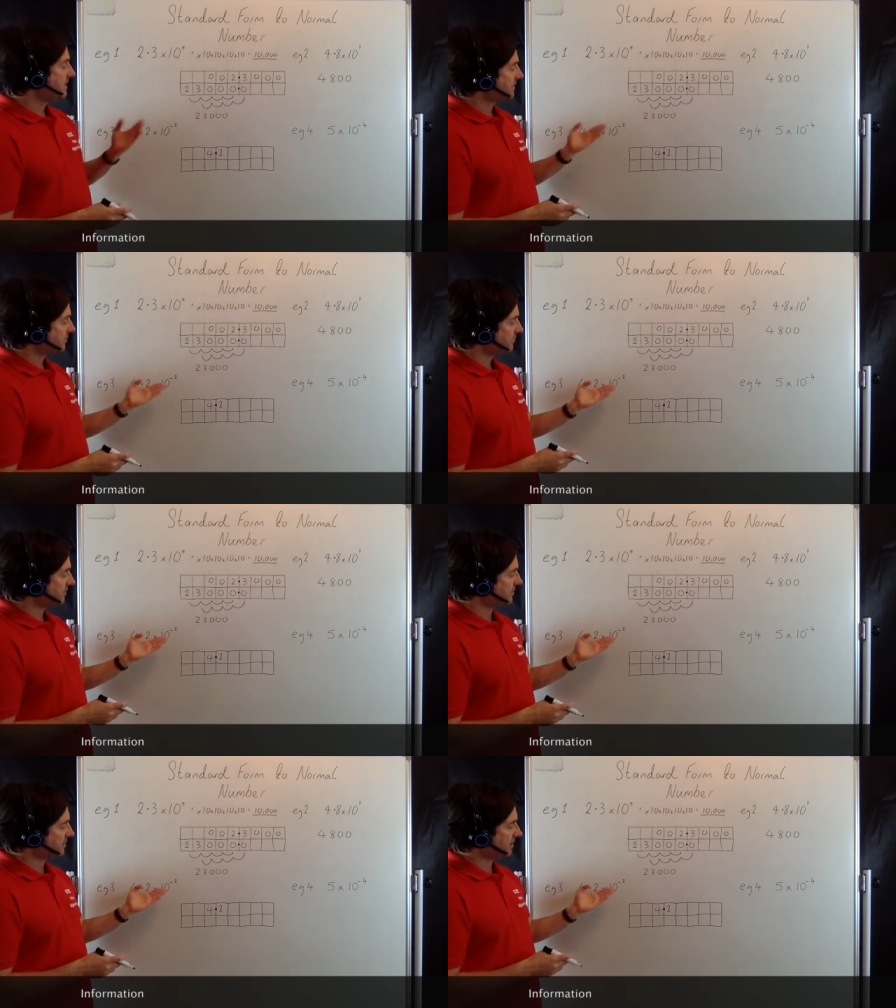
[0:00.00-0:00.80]
So
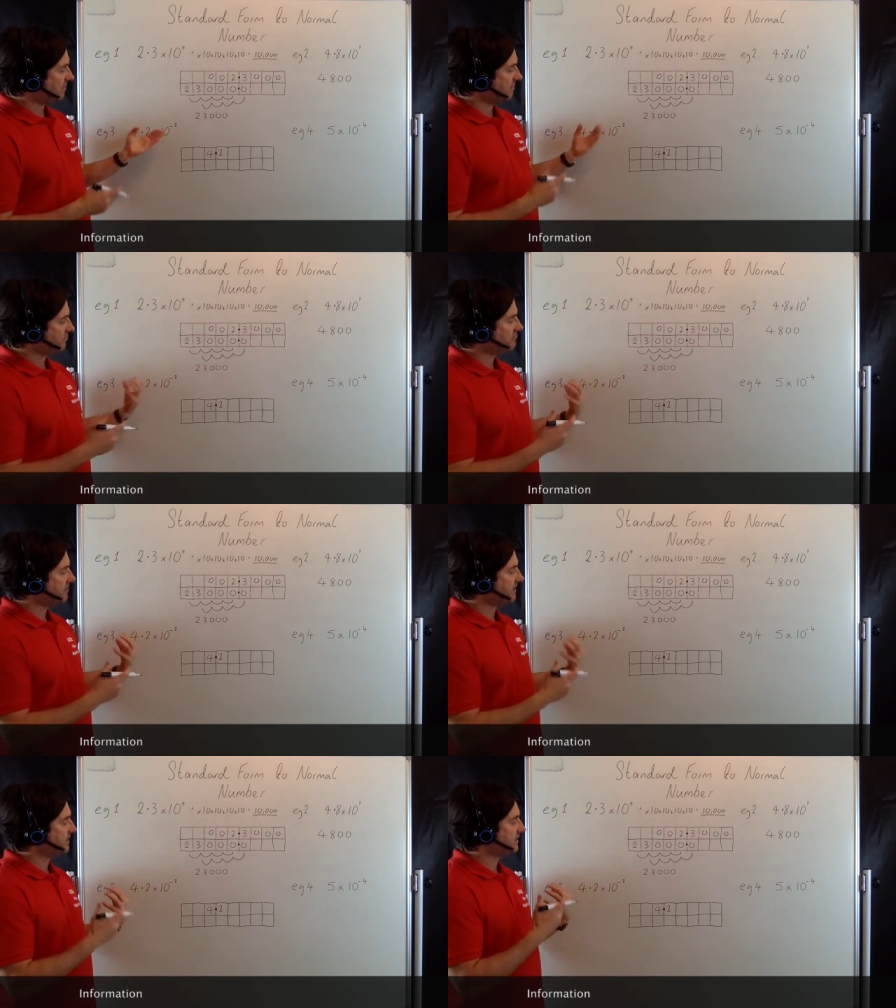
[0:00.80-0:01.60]
this time, if we're
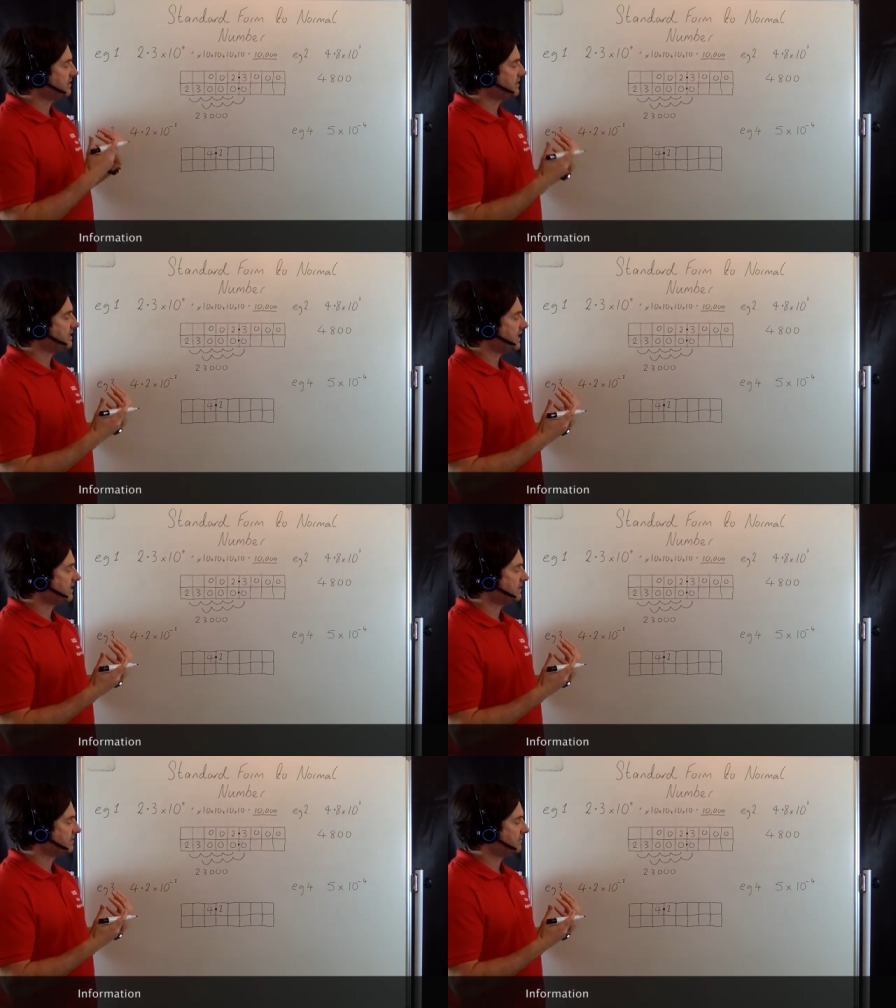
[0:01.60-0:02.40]
raising it to the
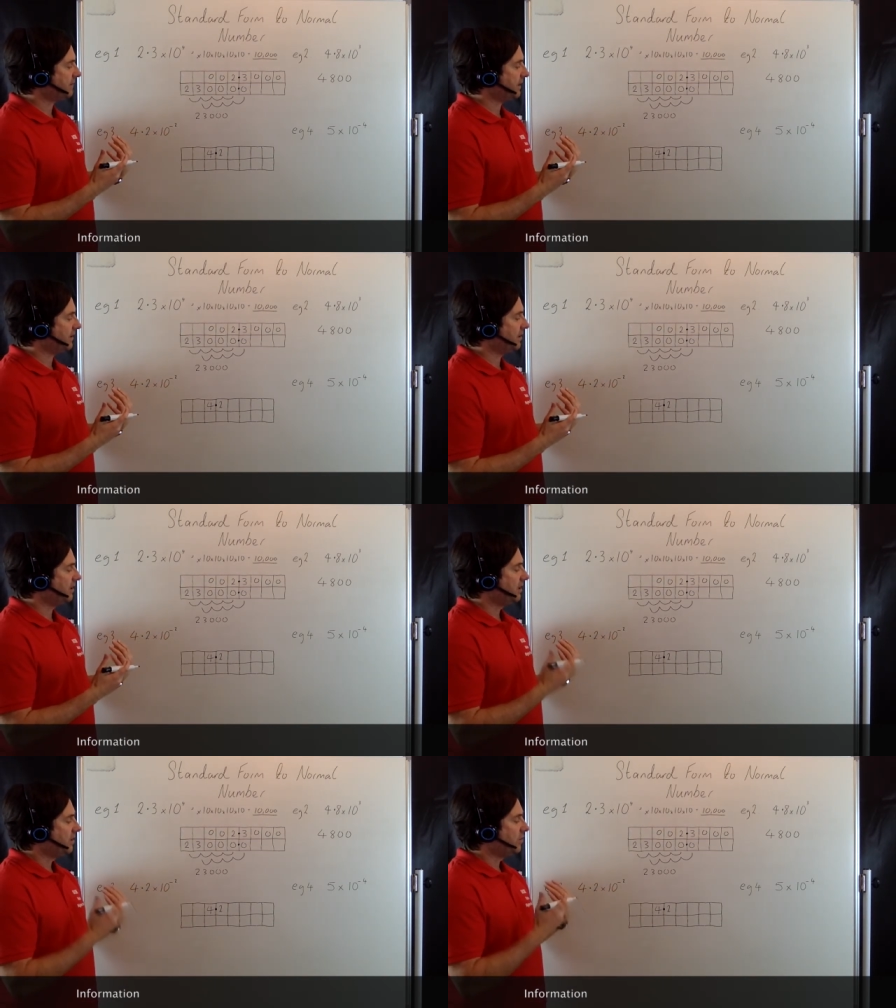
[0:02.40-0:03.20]
negative power,
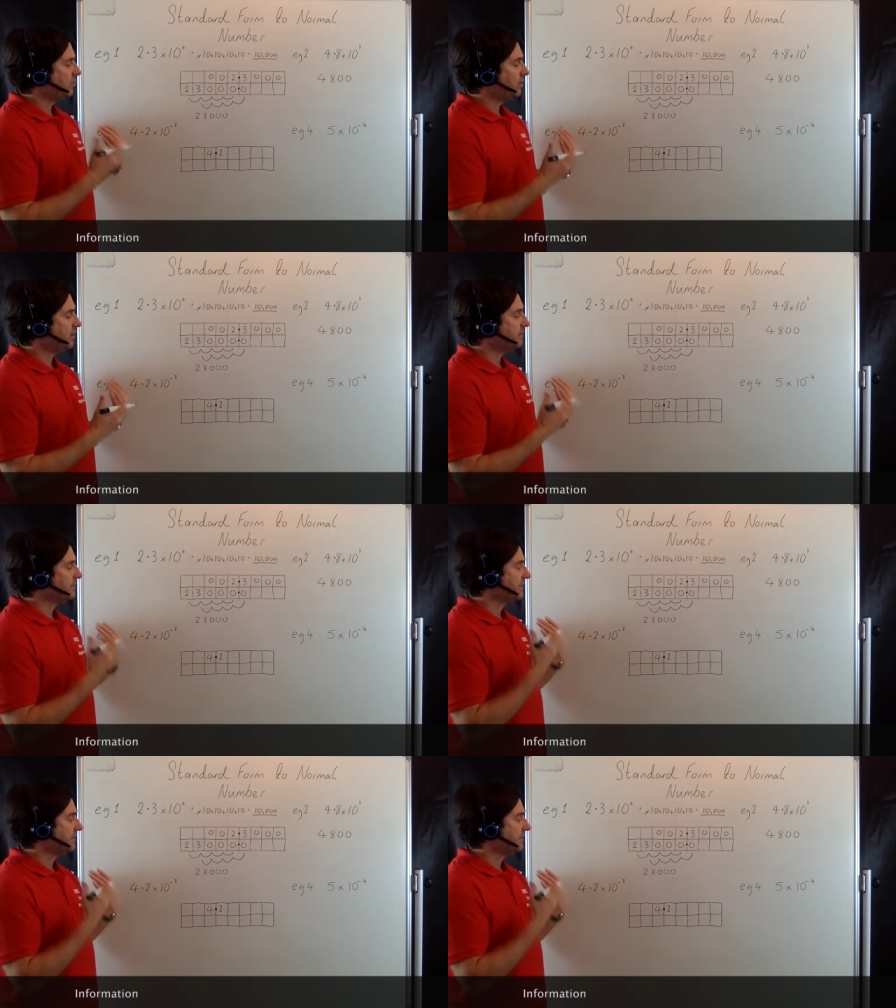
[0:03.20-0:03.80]
we're